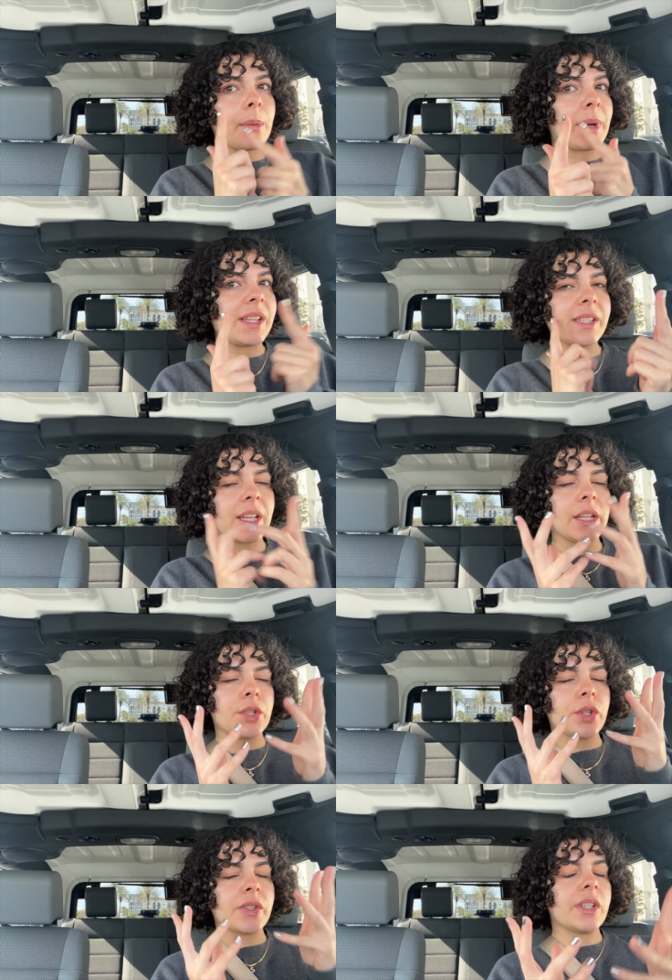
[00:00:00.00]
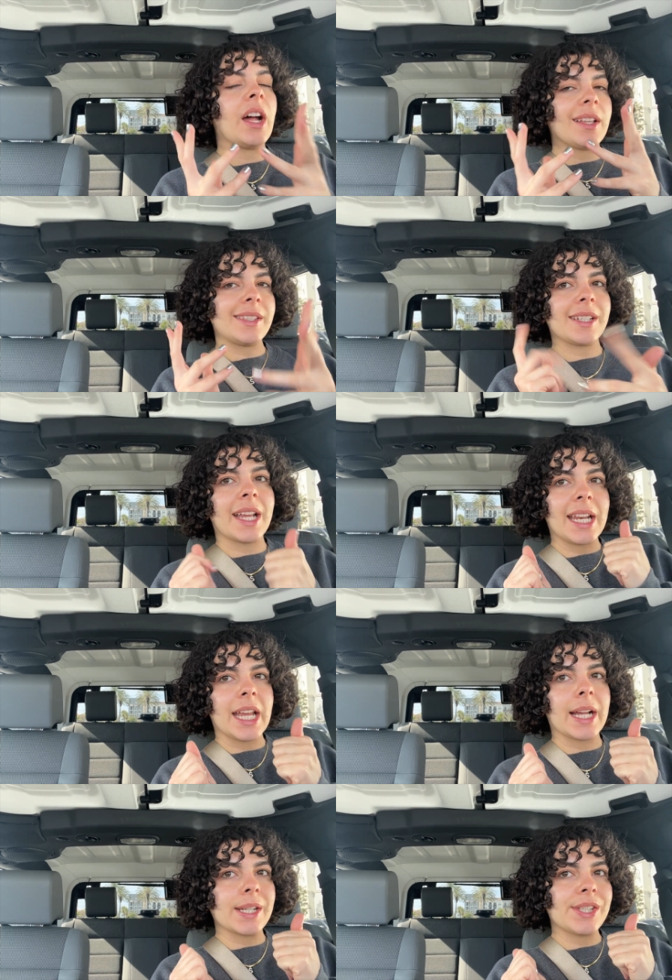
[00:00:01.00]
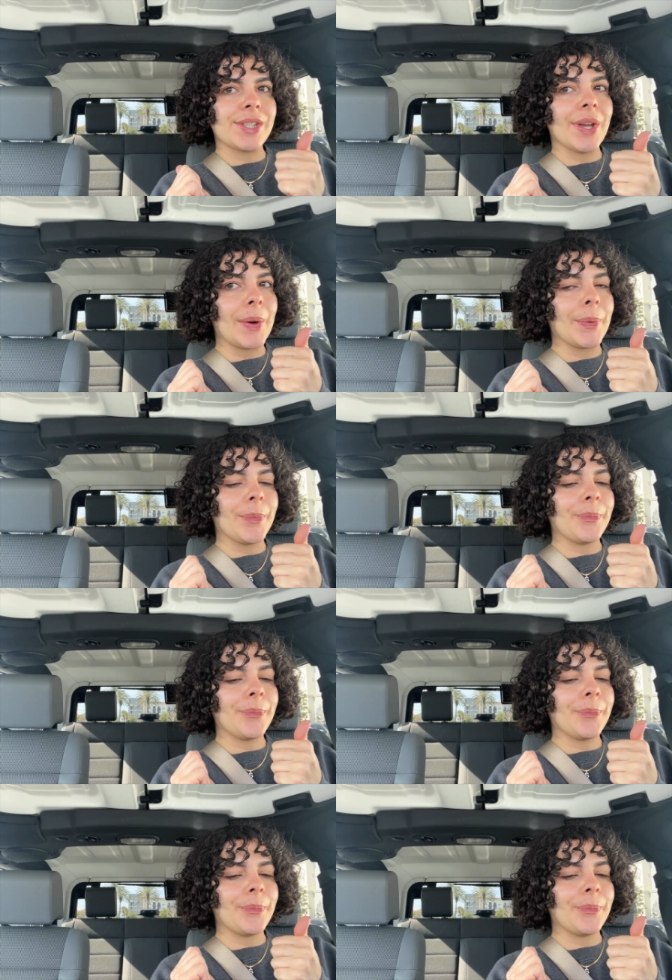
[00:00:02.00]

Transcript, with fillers: My skin is just not skinning, so